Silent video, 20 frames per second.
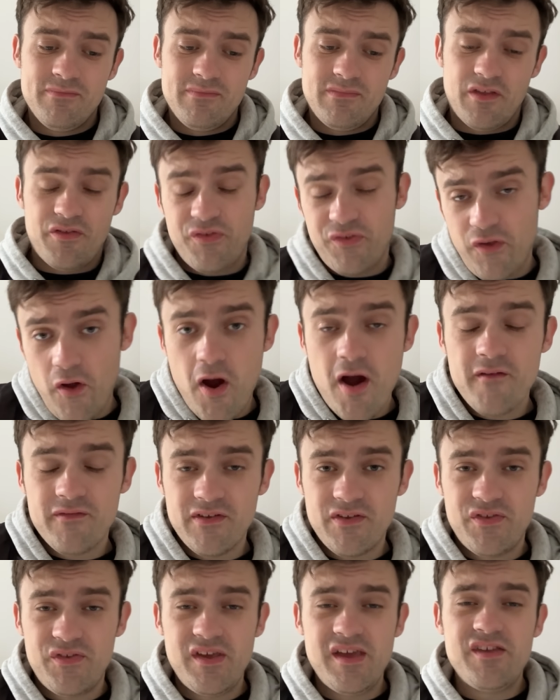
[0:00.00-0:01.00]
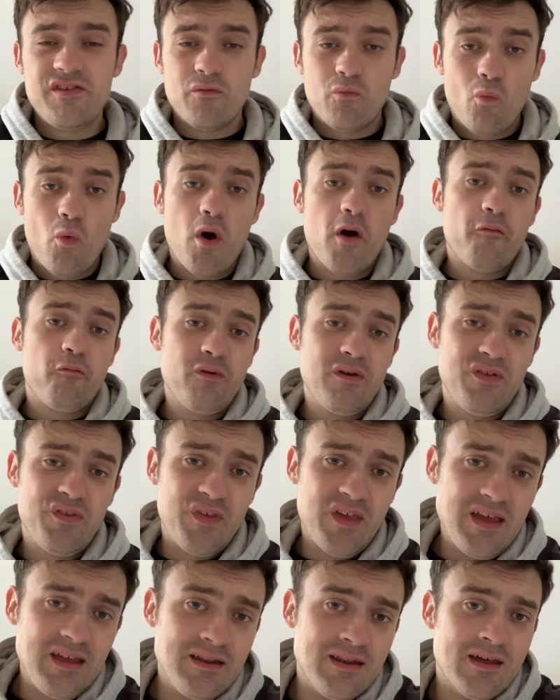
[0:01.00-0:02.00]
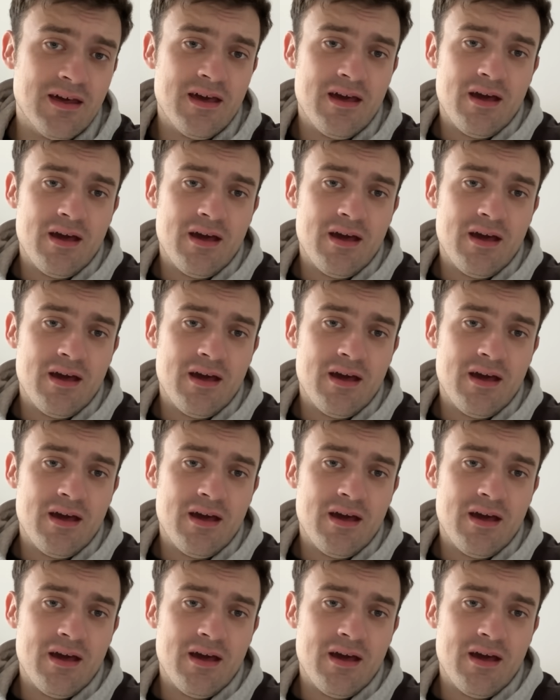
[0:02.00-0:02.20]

The start of the season, what have we seen?